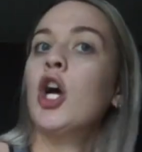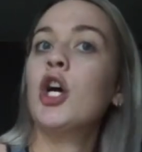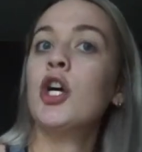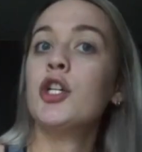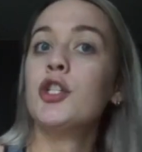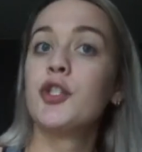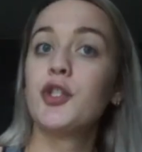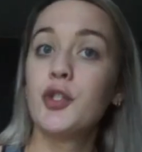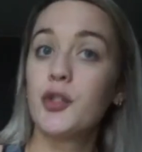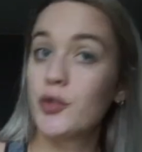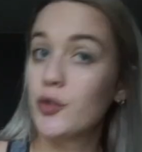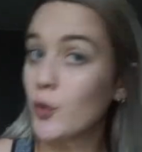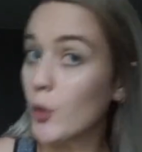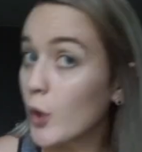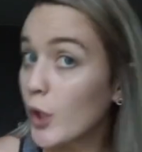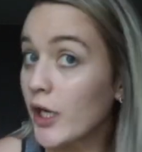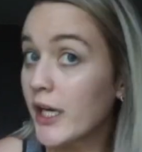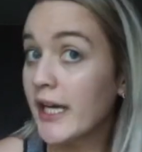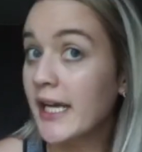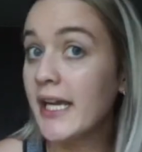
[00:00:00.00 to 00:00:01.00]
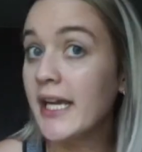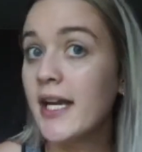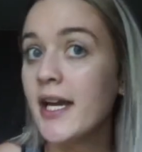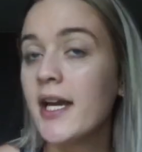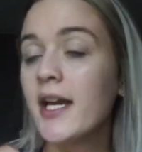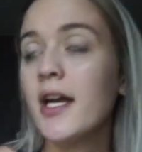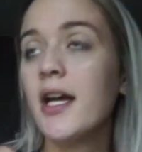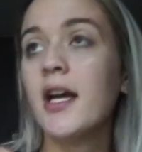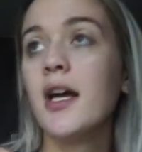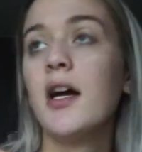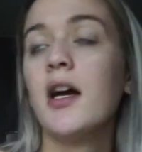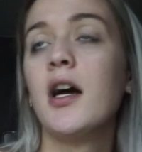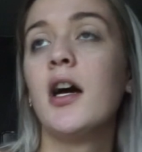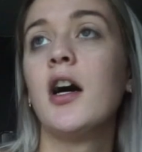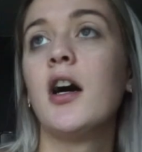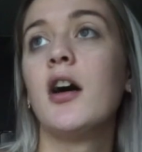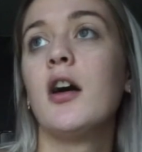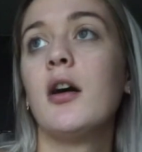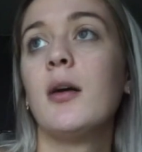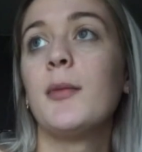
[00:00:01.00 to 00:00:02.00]
story
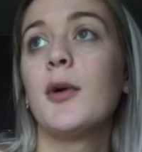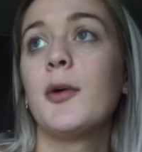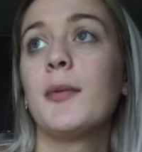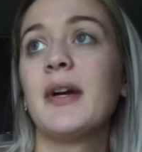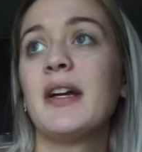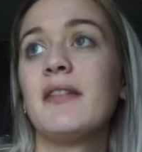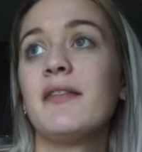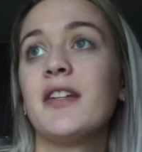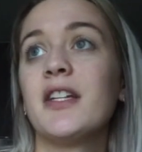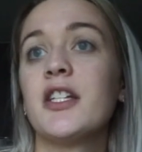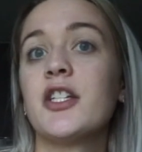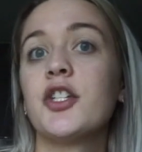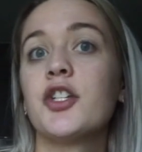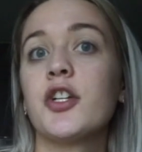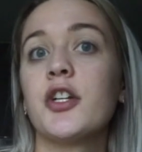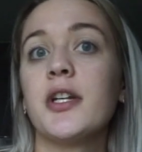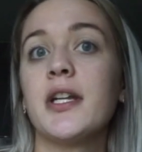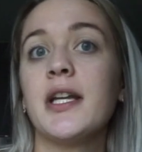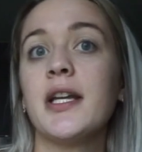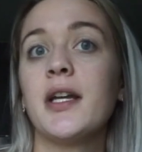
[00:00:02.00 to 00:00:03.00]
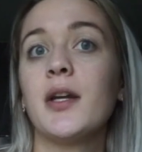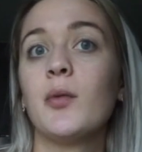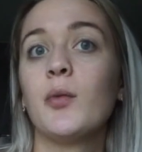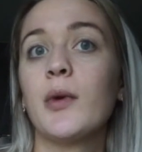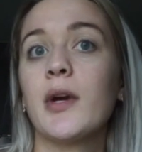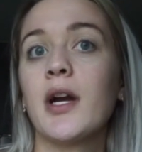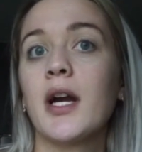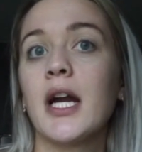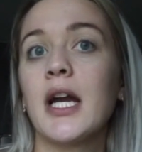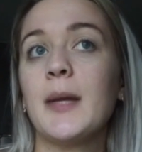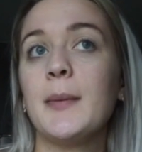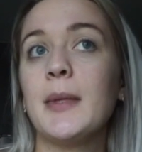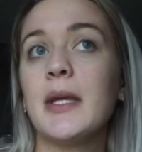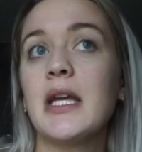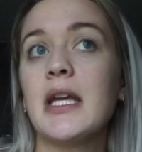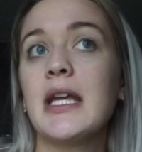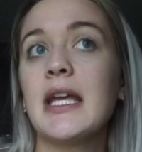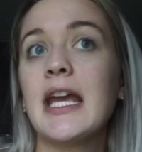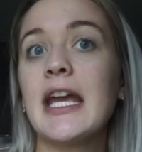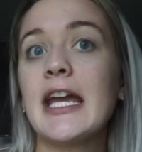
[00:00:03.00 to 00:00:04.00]
on my fitness journey and where I
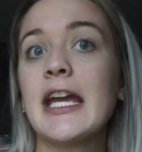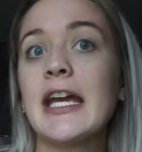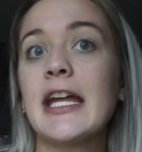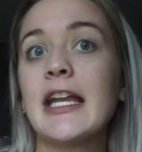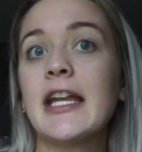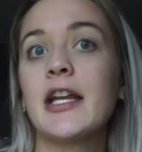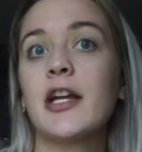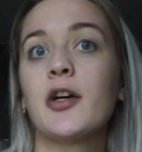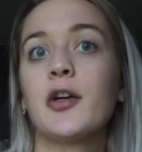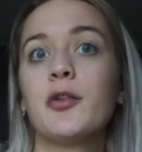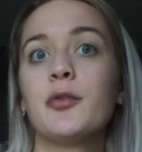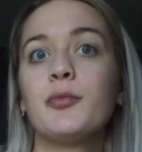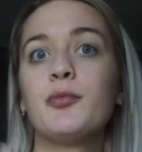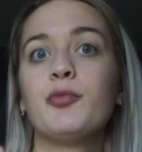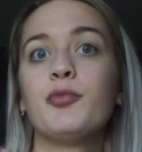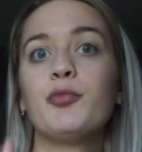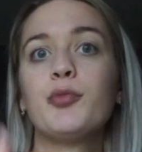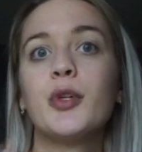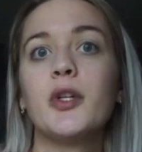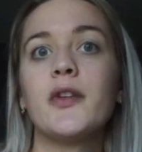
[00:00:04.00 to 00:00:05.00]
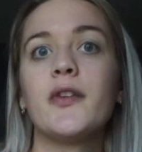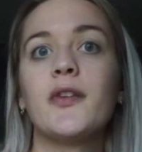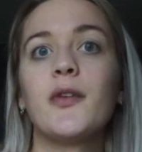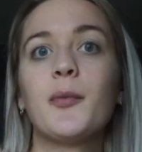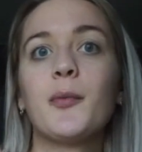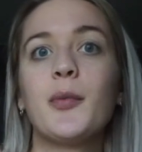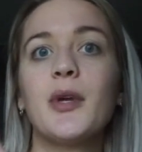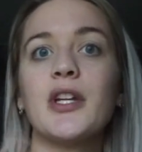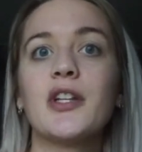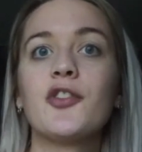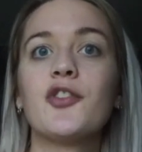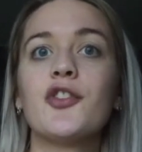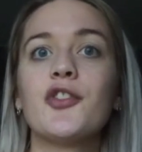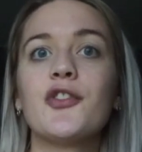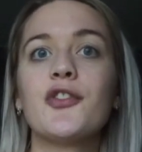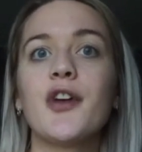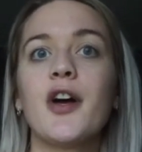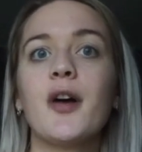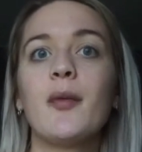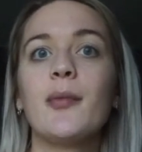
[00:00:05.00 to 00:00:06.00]
began, and I'll put some
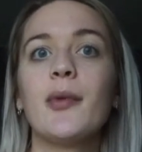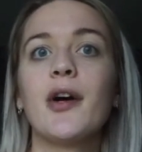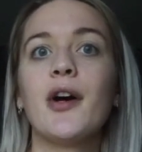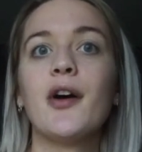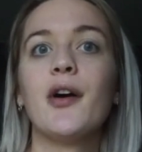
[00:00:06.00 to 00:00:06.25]
pictures up.